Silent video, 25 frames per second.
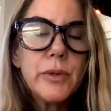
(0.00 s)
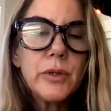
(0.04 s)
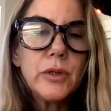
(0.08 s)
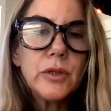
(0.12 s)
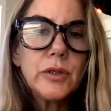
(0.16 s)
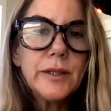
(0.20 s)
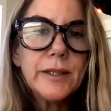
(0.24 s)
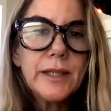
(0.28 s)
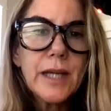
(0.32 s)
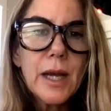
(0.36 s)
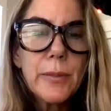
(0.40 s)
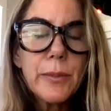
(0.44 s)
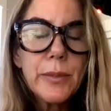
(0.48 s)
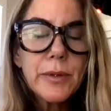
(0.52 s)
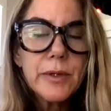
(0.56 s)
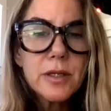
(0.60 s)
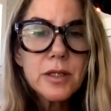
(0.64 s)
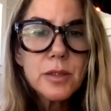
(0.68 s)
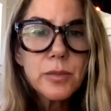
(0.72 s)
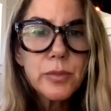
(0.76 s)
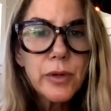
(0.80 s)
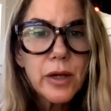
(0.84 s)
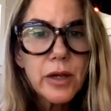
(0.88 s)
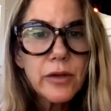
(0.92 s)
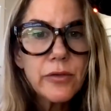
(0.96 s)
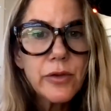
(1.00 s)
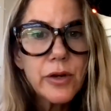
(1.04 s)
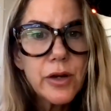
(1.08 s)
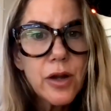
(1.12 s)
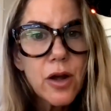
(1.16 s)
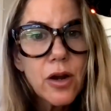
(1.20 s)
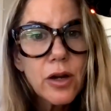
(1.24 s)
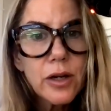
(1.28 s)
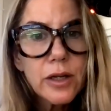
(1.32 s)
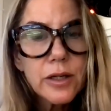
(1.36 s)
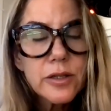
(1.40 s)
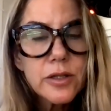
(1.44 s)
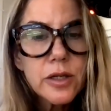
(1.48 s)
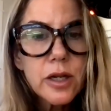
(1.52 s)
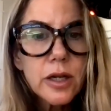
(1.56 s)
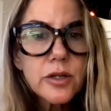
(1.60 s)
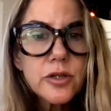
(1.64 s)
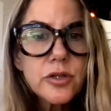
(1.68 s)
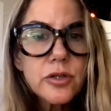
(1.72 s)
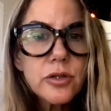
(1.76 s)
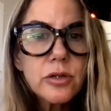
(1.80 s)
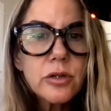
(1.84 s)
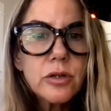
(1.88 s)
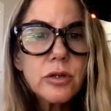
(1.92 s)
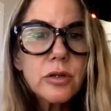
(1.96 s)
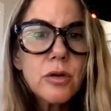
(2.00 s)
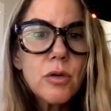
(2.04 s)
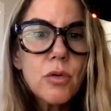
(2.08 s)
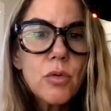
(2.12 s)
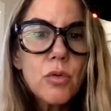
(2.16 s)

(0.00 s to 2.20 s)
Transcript: building up a display in architecture